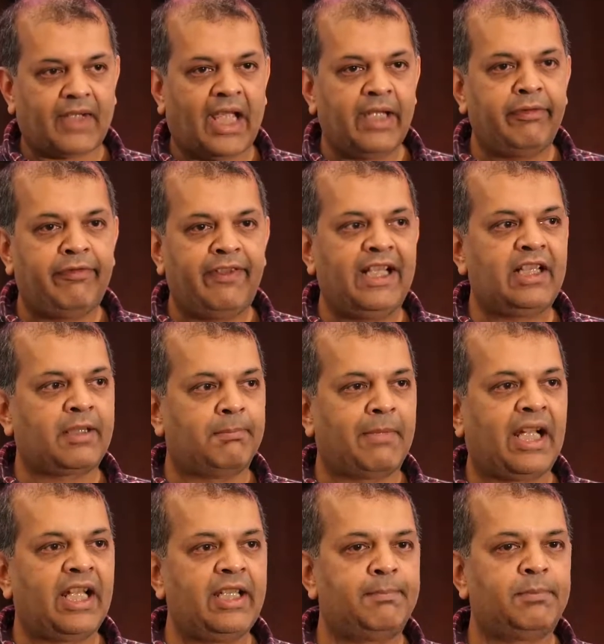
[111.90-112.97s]
I felt
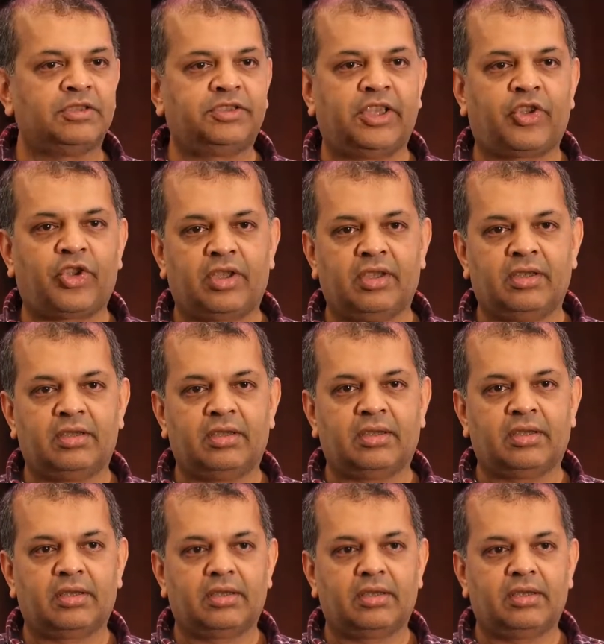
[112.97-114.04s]
my position
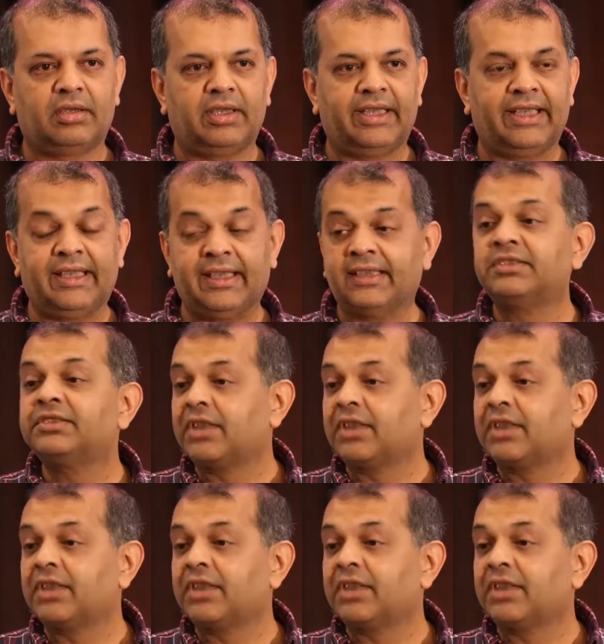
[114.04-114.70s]
in this